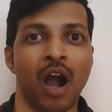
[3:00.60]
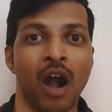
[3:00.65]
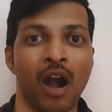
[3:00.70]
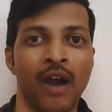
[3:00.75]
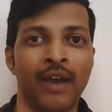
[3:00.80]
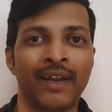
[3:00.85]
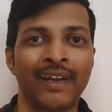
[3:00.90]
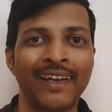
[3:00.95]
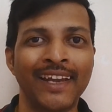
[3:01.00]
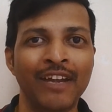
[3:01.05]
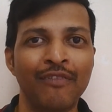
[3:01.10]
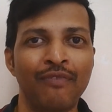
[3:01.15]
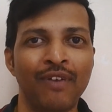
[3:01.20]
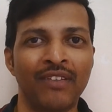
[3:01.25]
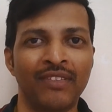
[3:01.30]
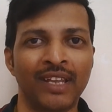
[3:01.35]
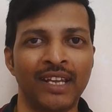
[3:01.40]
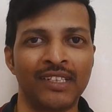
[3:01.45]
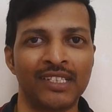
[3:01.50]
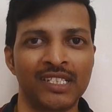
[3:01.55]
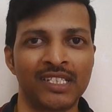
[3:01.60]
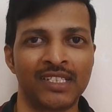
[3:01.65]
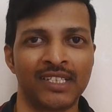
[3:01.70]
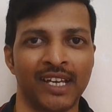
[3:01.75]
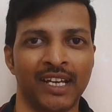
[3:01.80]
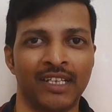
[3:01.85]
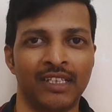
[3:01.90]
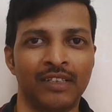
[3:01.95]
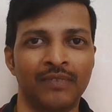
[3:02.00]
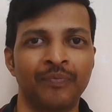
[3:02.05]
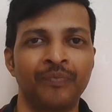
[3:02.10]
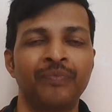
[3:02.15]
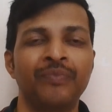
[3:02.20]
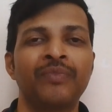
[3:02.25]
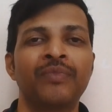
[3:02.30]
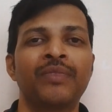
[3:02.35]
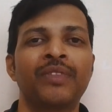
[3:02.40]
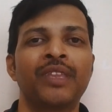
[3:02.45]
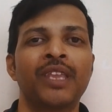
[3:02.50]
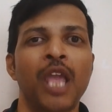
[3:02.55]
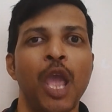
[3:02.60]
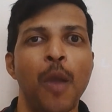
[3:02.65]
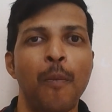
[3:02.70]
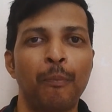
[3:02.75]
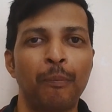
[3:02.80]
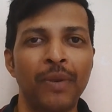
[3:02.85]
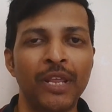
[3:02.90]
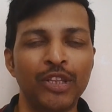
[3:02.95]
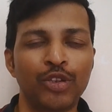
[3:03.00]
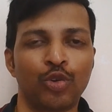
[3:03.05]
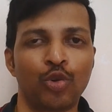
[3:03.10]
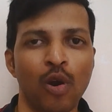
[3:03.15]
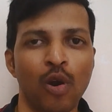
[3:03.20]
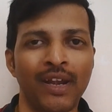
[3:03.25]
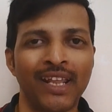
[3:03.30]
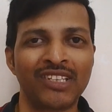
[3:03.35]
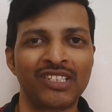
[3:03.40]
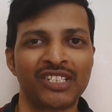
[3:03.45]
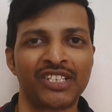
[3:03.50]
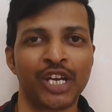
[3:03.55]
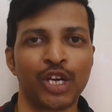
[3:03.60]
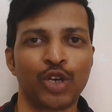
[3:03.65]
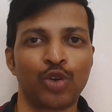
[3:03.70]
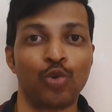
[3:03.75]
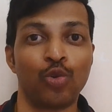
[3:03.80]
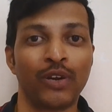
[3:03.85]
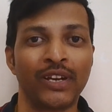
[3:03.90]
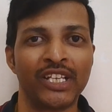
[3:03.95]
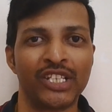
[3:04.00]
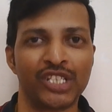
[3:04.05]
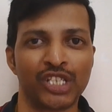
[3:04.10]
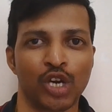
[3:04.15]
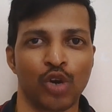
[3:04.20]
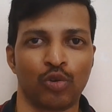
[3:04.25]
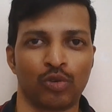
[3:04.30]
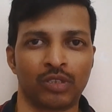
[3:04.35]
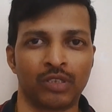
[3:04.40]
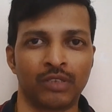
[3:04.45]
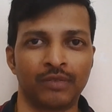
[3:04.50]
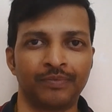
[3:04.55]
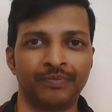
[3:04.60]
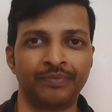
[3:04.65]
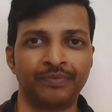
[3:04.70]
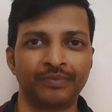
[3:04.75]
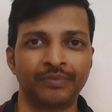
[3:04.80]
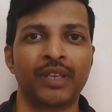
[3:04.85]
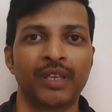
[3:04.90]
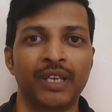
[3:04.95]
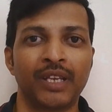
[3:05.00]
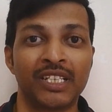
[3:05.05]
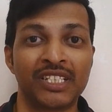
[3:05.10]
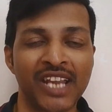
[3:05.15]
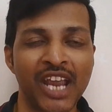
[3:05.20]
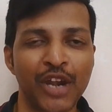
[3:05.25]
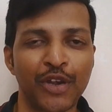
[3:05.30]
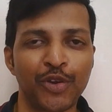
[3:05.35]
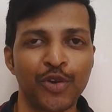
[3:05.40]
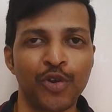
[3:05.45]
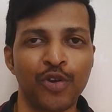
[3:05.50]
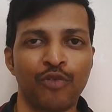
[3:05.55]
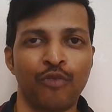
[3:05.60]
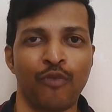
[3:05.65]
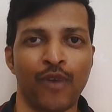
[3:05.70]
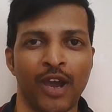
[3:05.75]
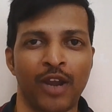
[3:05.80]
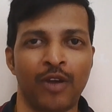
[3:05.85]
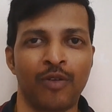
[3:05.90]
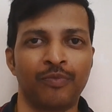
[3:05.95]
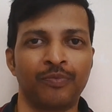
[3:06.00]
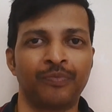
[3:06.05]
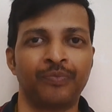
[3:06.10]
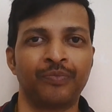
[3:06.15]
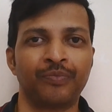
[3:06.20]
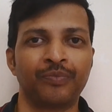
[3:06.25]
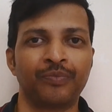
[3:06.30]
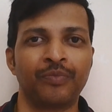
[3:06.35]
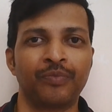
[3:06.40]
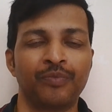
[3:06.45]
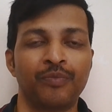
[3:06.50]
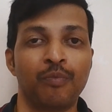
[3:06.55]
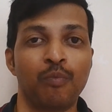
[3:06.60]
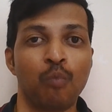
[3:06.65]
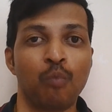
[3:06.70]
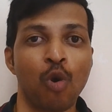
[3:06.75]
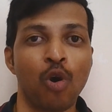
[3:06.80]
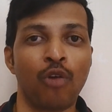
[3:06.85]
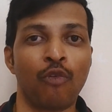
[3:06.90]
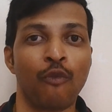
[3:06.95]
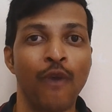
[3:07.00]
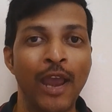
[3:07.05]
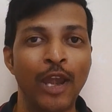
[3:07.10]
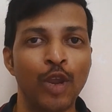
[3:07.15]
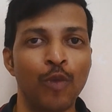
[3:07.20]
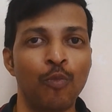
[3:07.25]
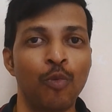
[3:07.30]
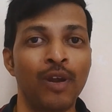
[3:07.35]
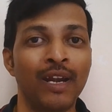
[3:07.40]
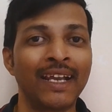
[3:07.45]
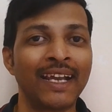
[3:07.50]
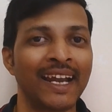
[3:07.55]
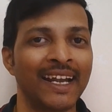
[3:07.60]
or need further assistance, please don't hesitate to reach out. Stay tuned for more valuable